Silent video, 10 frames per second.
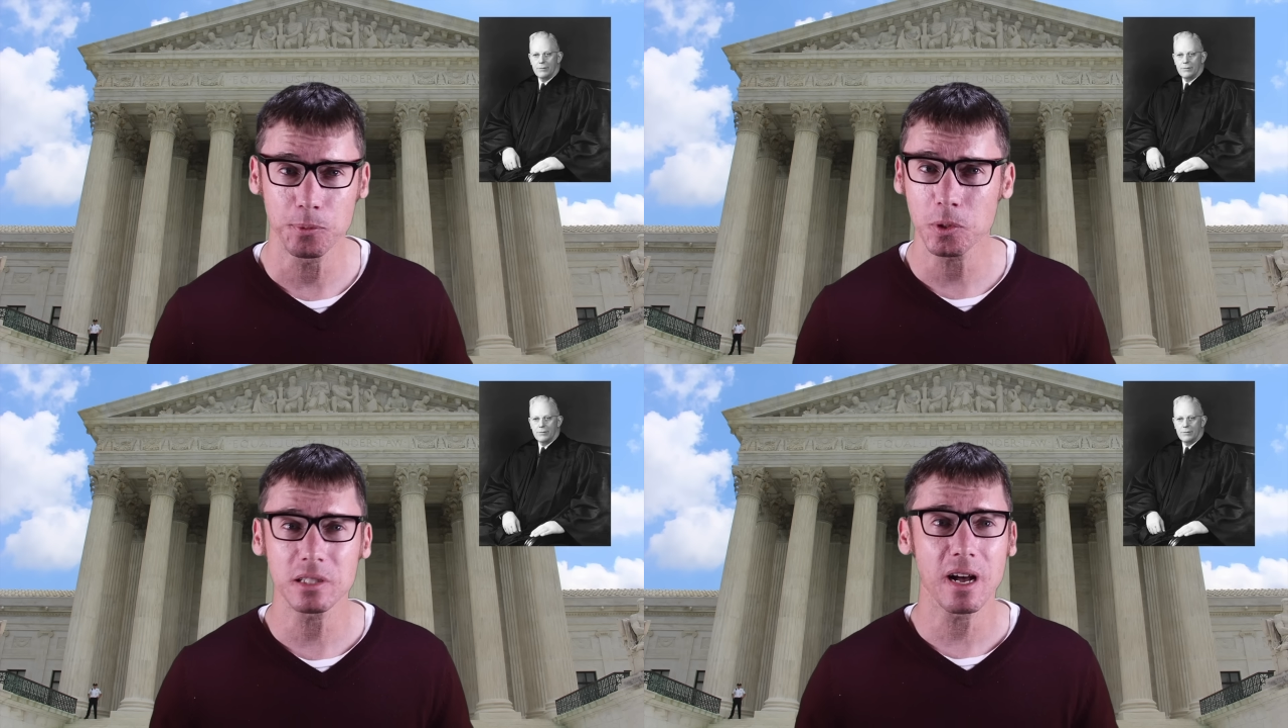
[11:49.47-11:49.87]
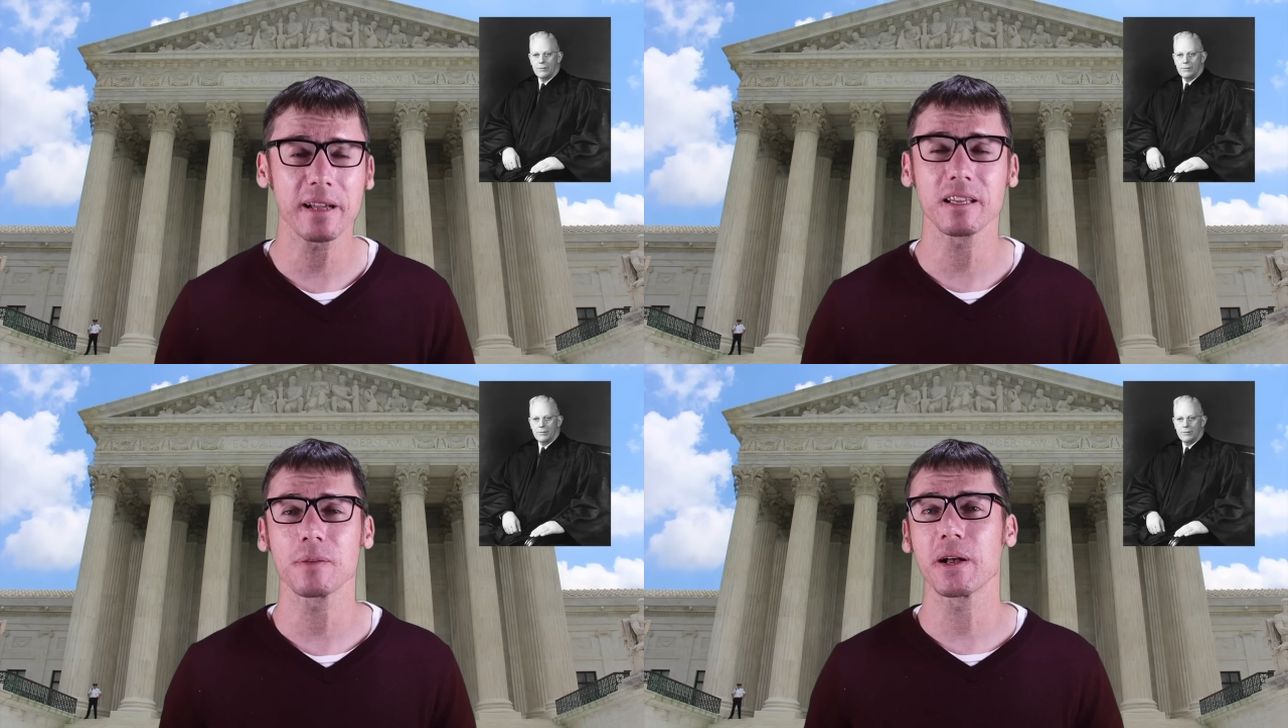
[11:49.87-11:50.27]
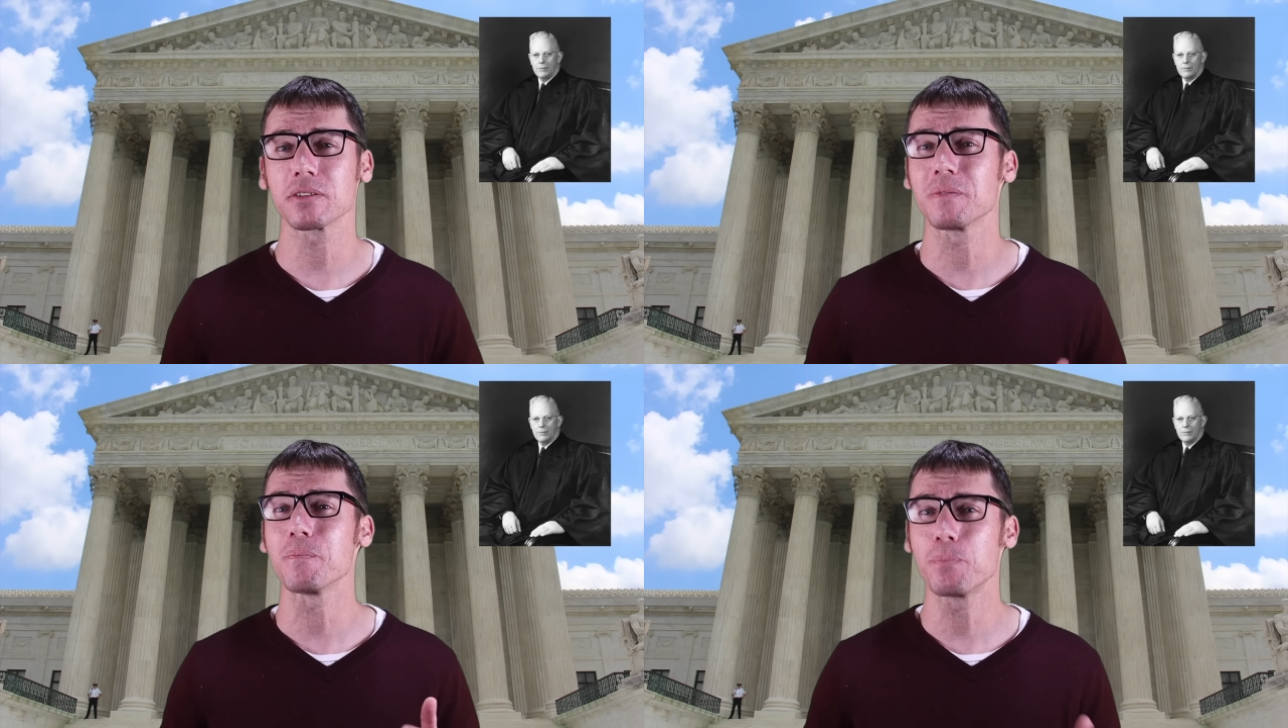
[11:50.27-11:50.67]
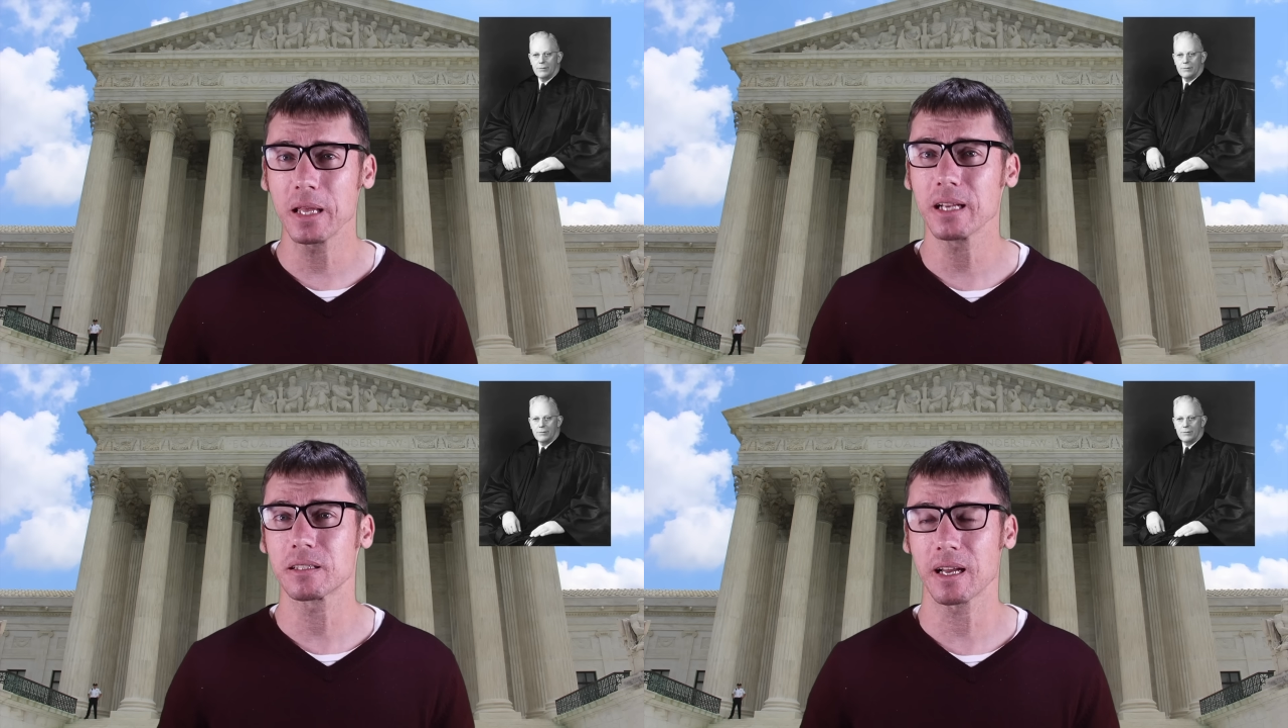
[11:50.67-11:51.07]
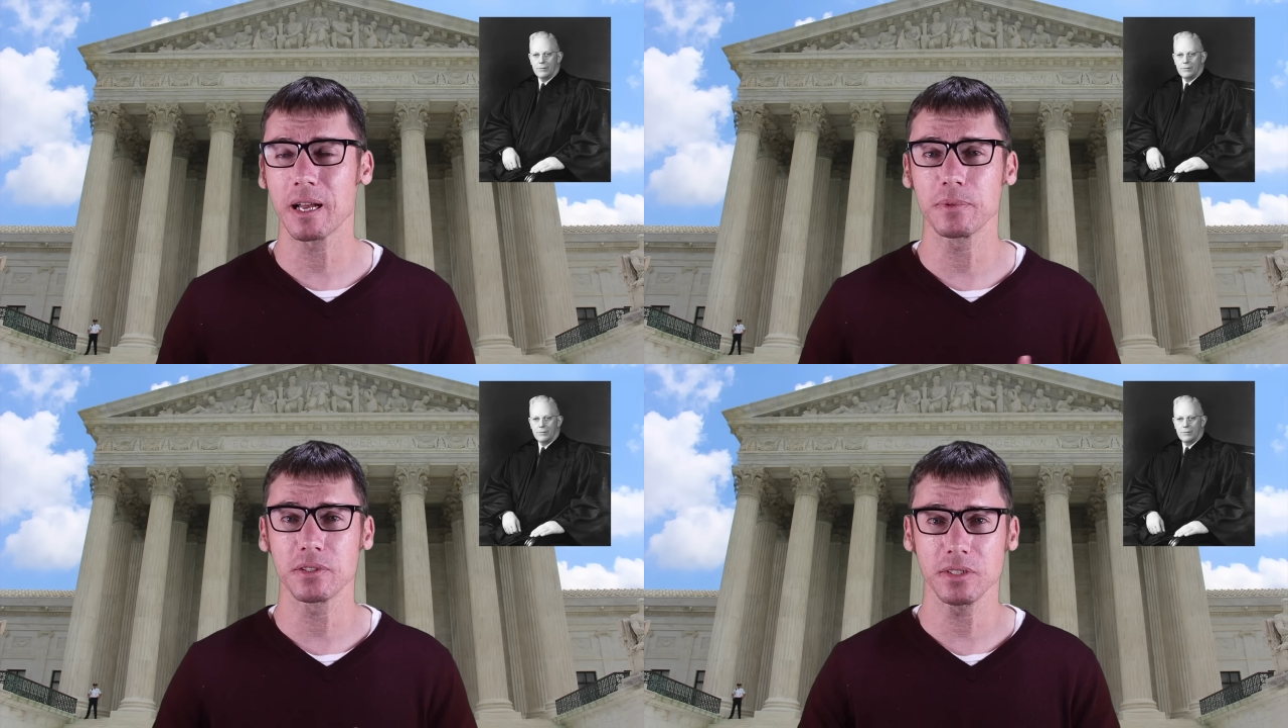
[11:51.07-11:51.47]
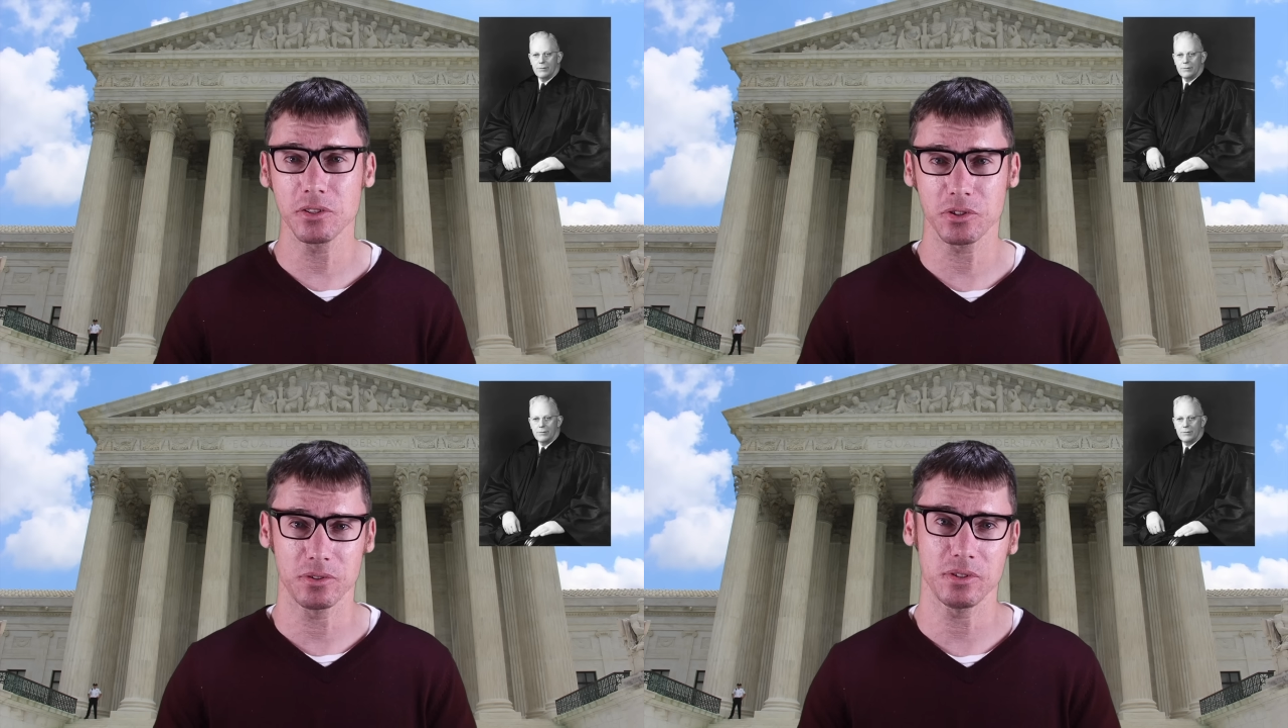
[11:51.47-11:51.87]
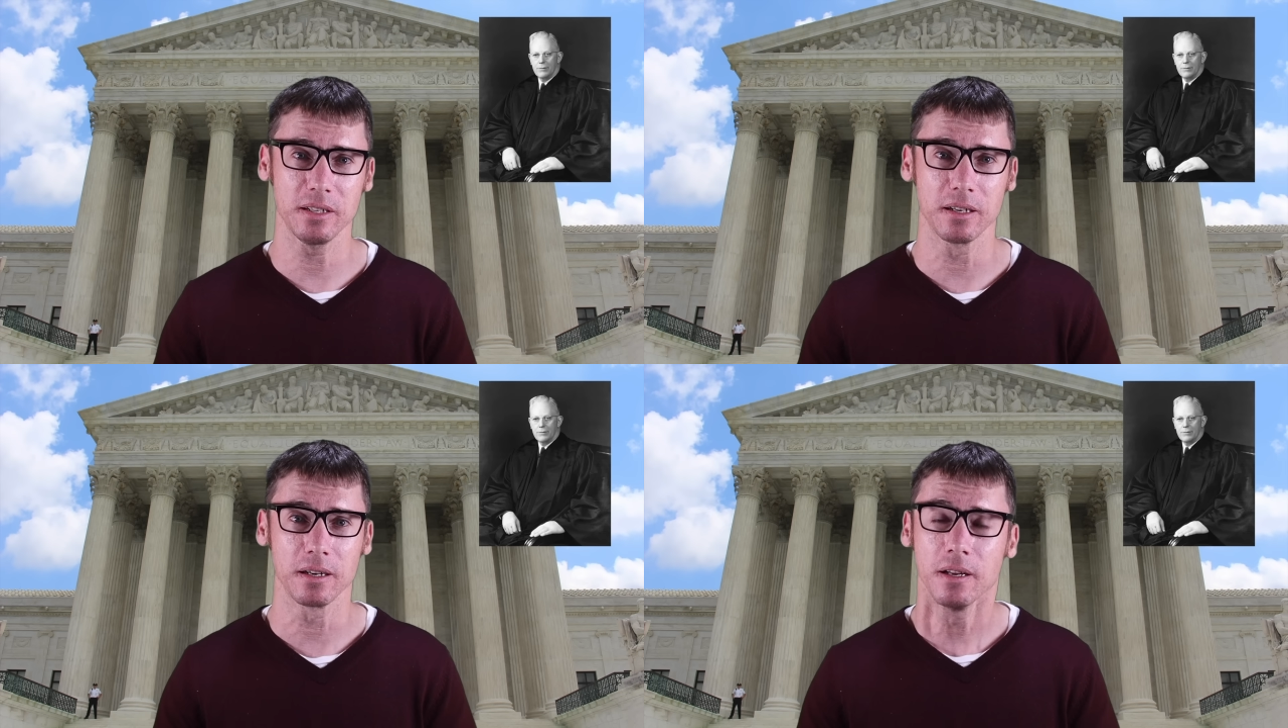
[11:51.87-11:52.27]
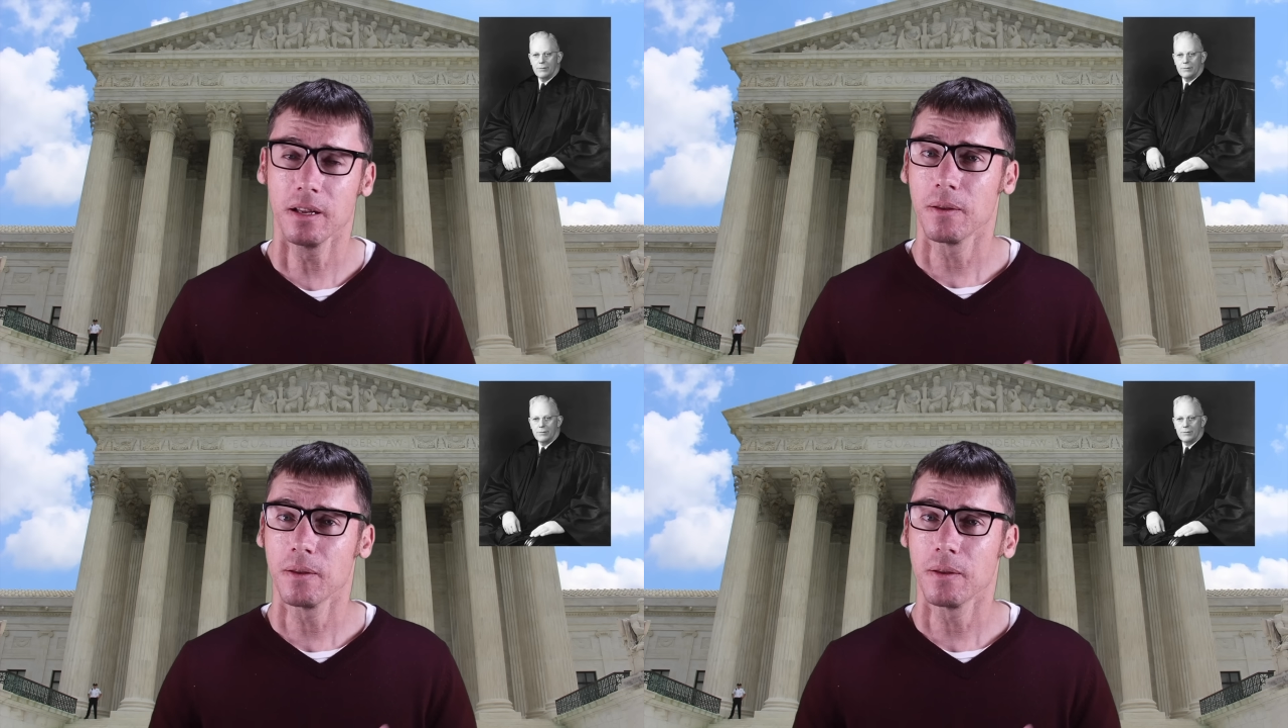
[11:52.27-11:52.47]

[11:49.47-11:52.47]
And we're talking about some big-time decisions here,